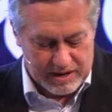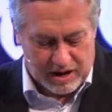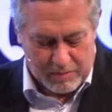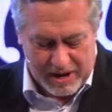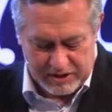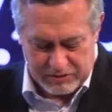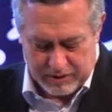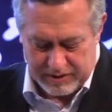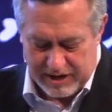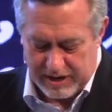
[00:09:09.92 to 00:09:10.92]
Now, back to
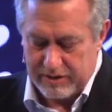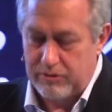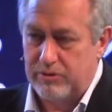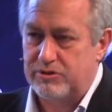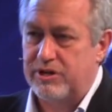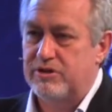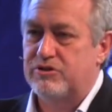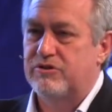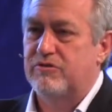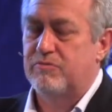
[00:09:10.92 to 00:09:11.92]
our categorization